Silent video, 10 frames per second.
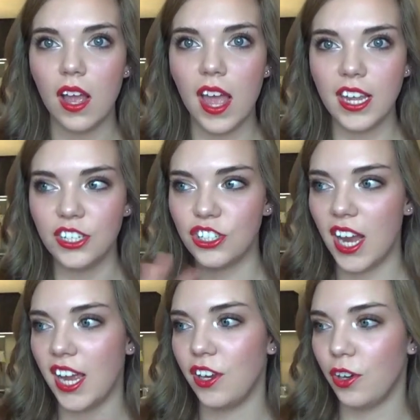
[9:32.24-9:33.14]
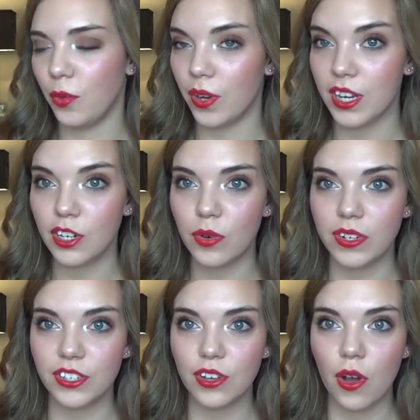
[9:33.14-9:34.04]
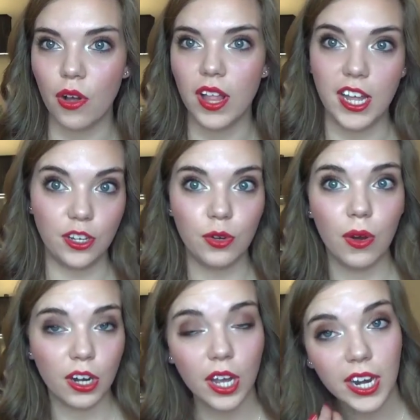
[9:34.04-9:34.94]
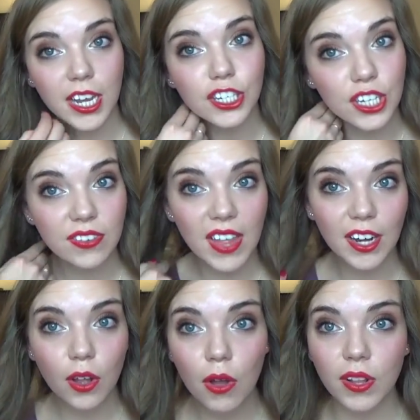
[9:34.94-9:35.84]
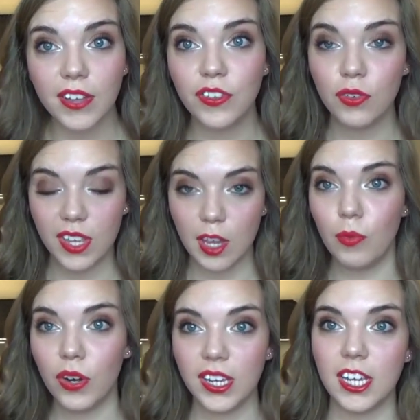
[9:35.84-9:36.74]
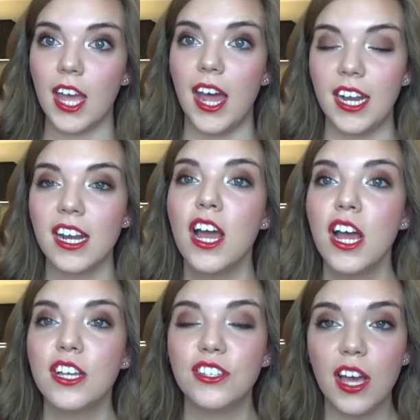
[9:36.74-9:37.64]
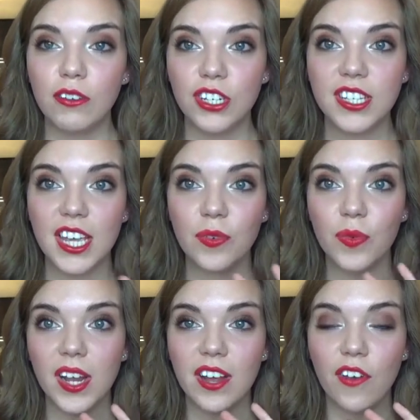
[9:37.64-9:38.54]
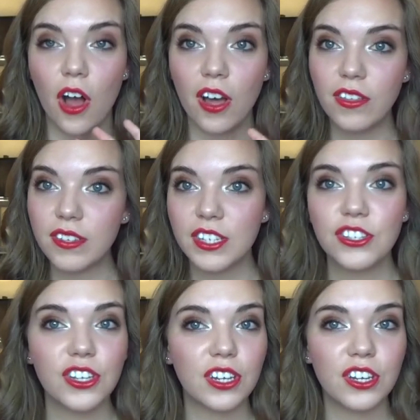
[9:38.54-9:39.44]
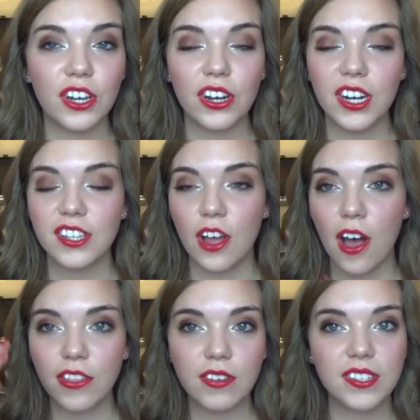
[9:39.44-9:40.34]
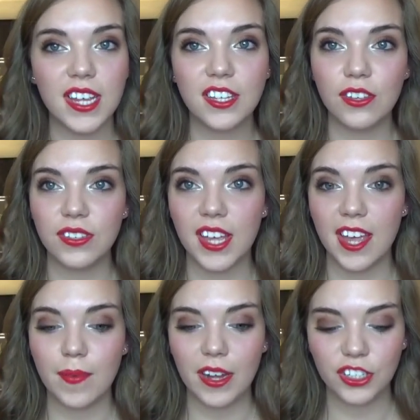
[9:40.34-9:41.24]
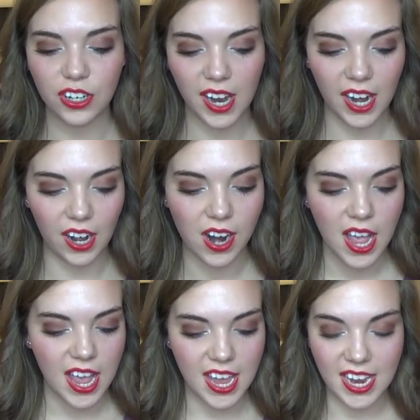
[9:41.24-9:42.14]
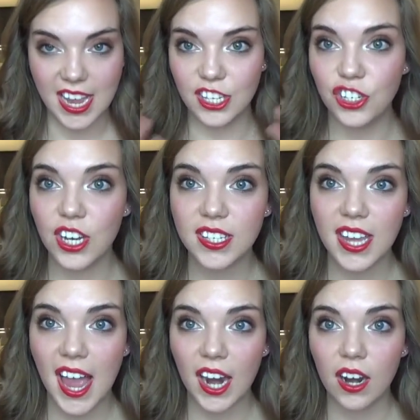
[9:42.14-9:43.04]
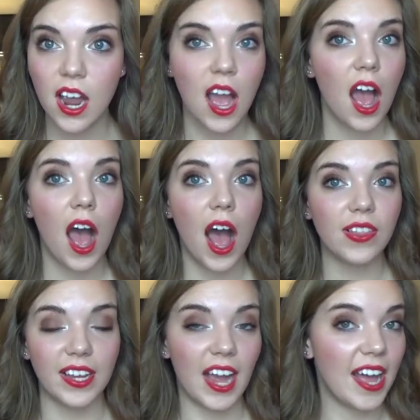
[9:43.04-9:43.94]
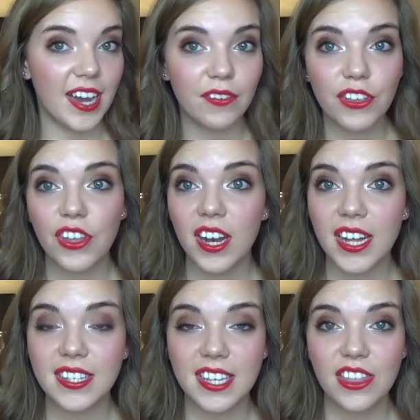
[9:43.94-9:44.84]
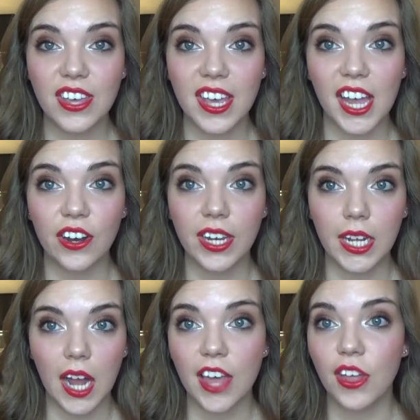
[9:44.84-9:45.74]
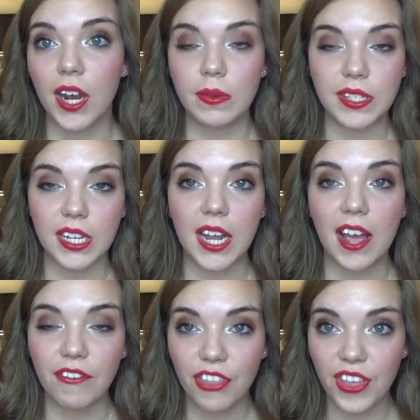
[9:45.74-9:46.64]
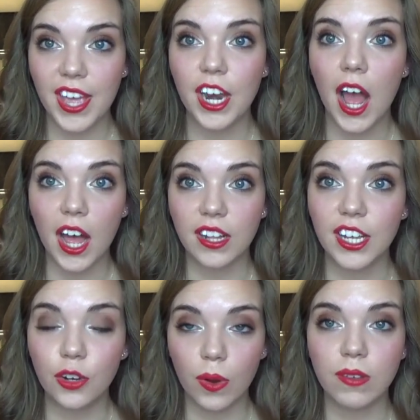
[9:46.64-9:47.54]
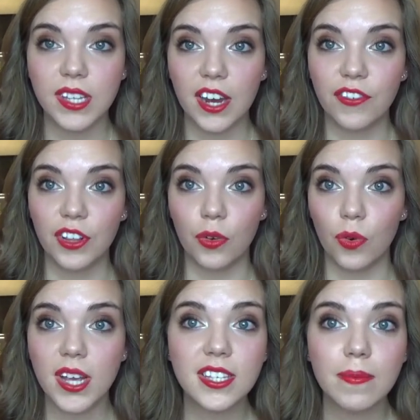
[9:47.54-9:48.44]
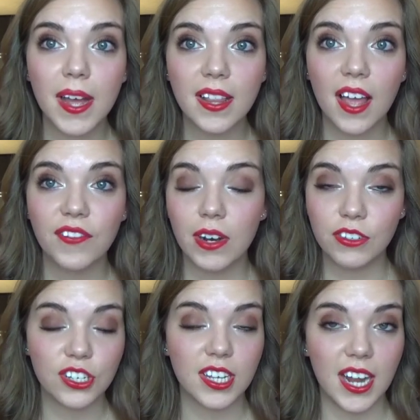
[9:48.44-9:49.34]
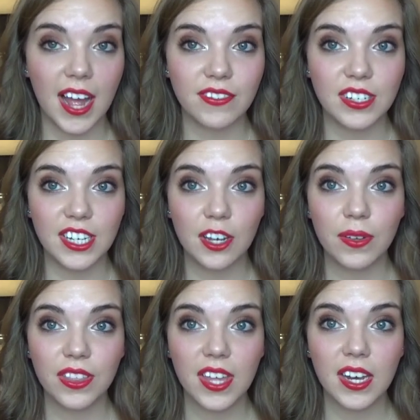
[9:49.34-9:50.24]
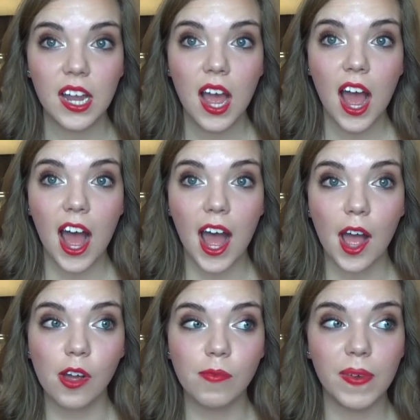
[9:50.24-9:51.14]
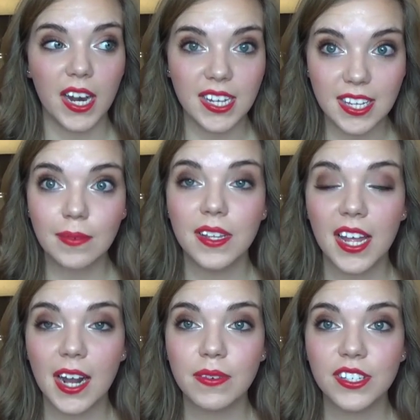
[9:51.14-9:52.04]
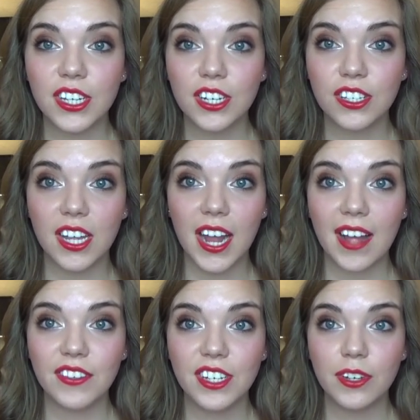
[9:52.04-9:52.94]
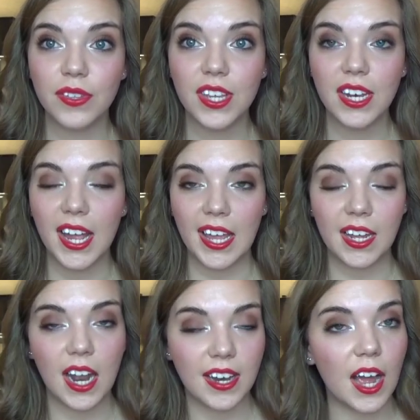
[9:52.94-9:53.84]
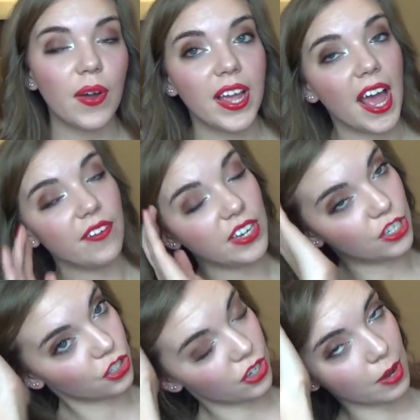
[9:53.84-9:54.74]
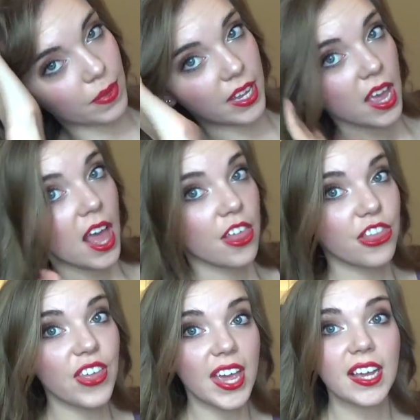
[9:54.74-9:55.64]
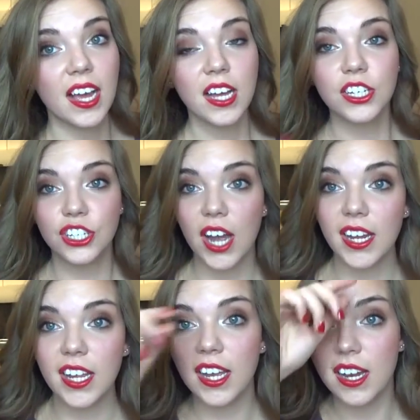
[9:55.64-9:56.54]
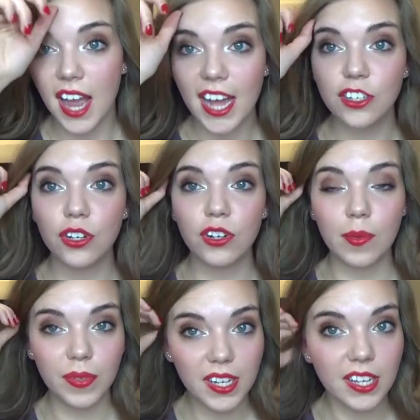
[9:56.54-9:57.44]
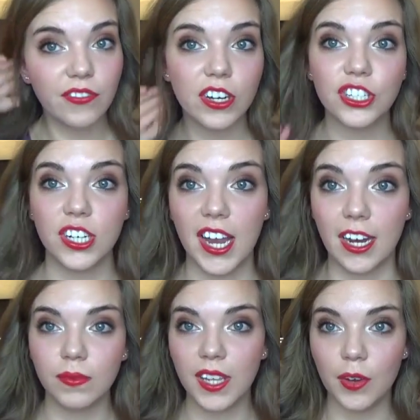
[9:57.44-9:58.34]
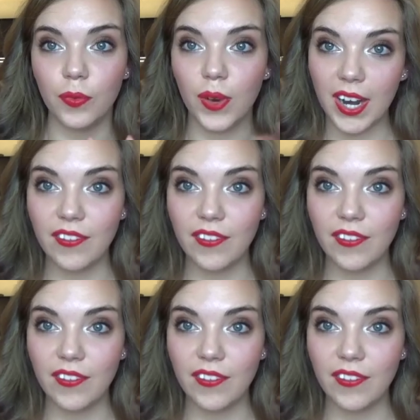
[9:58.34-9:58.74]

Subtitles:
Each day you're working towards a goal, and you are going to achieve that goal if you keep working at it. So just get rid of all those insecurities, all those things you say about your hair. It is just hair. Like, I never thought I'd see thick hair again. I thought I was going to have thin, ugly, gross hair for the rest of my life, and I was just going to have to deal with it. But I accepted that I was just going to have to deal with it, and now I have extremely thick, shiny, natural, completely virgin hair. Get rid